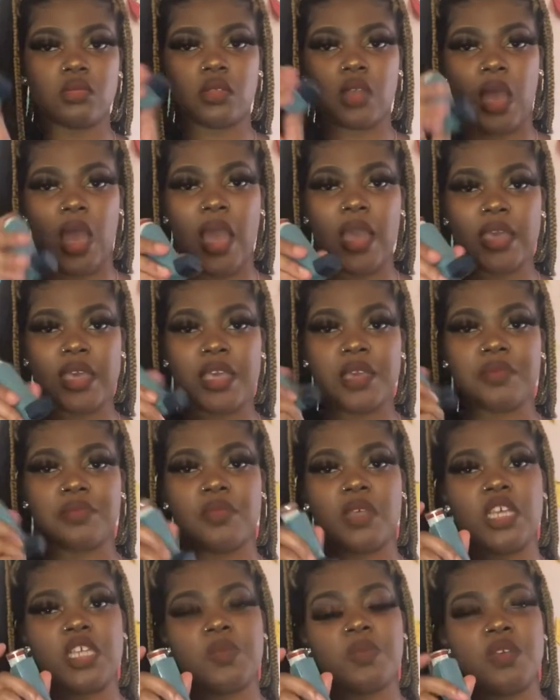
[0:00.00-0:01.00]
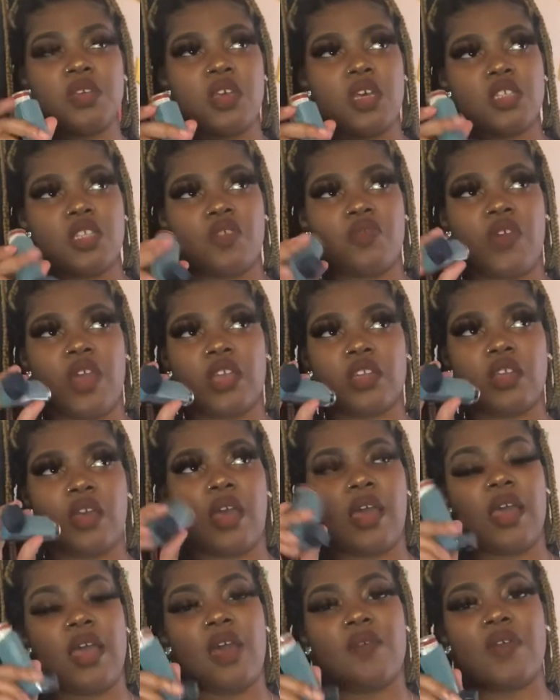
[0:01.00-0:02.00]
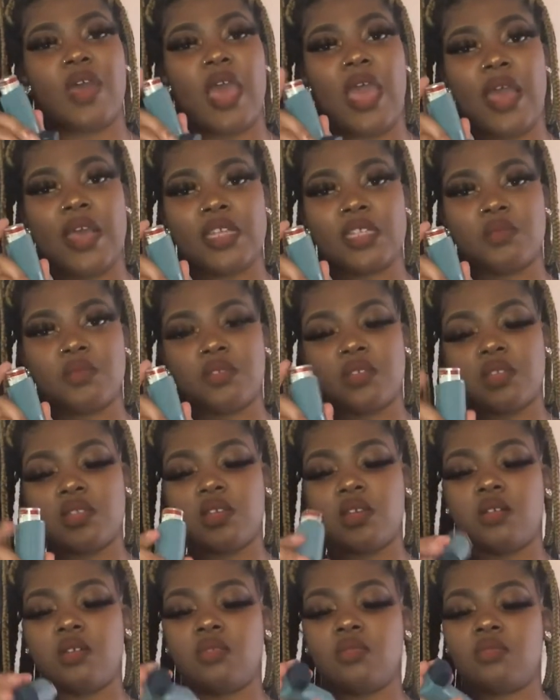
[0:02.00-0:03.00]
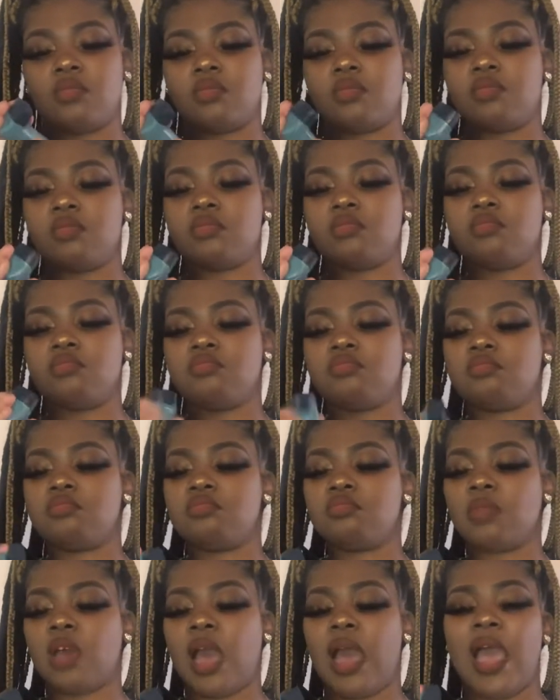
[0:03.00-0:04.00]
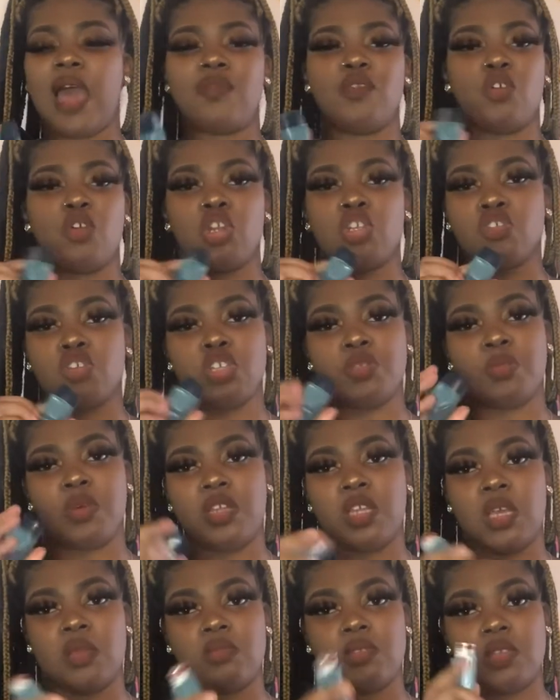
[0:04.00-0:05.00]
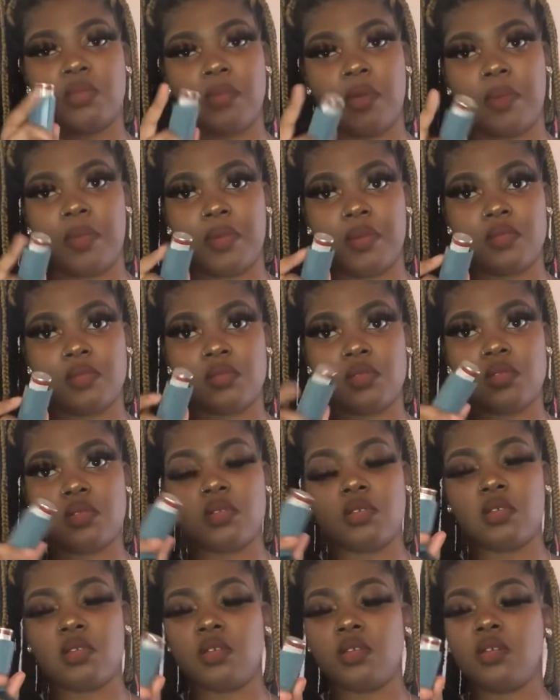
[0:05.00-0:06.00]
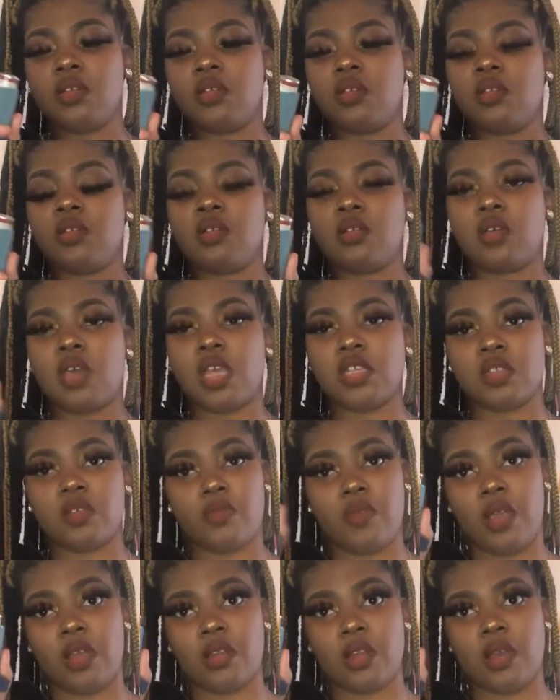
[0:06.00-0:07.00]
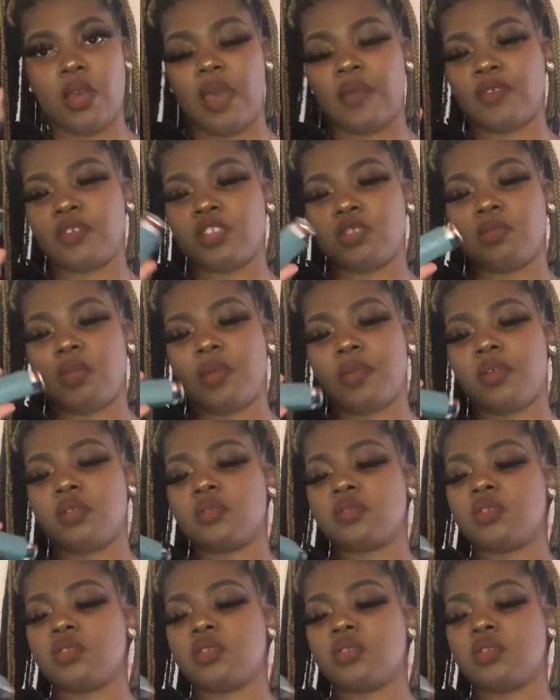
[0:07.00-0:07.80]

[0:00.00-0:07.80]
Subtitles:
I keep this because of the fact that I have asthma, so I have no choice but to keep this in my purse. As of right now, I have this in my purse.